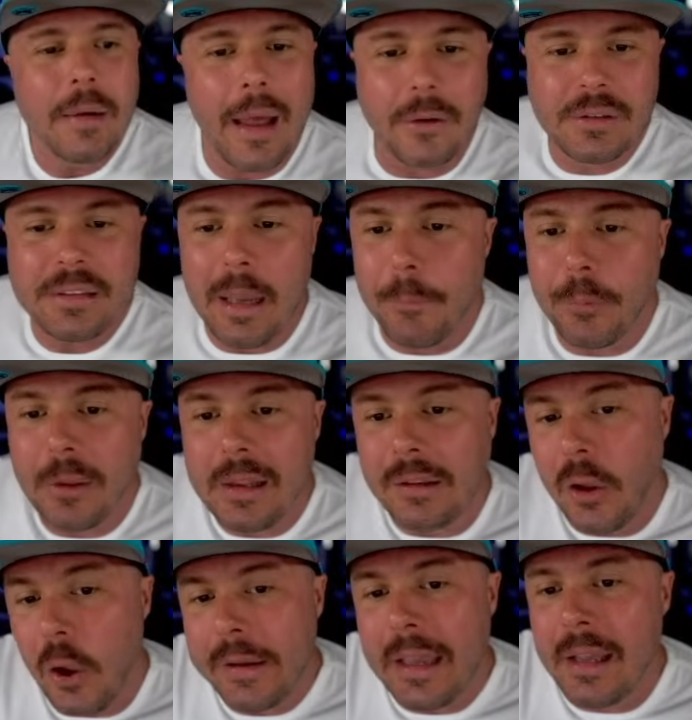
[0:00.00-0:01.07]
Now, simply
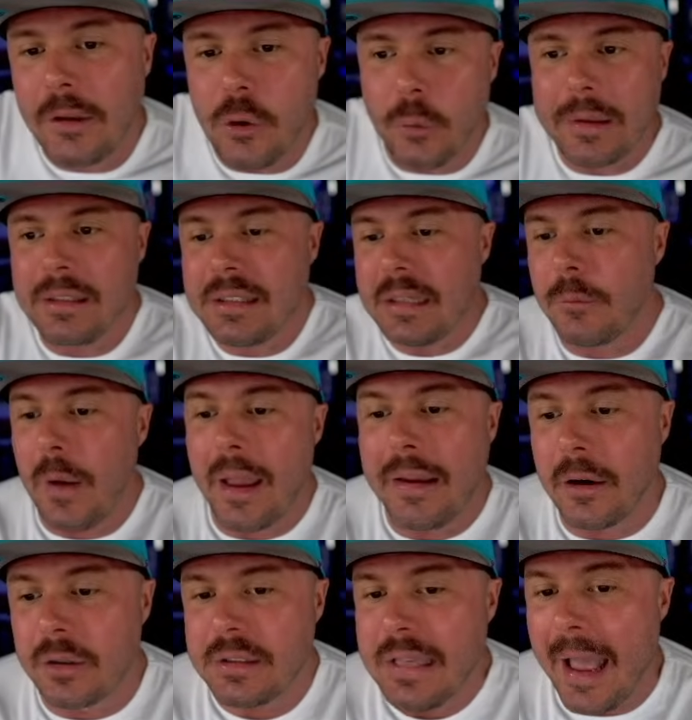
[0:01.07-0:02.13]
looking, you can see right
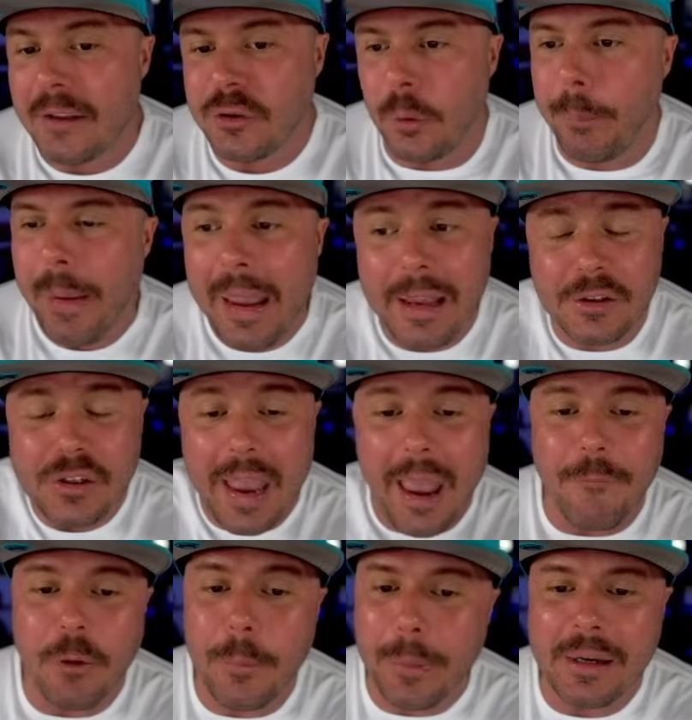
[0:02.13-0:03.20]
here, Satchel Paige,
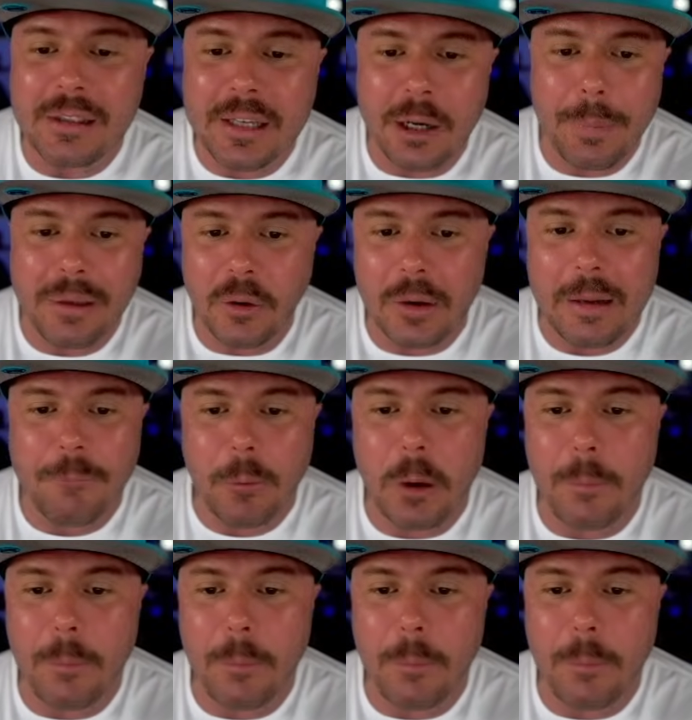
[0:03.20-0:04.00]
everybody's going to be looking for a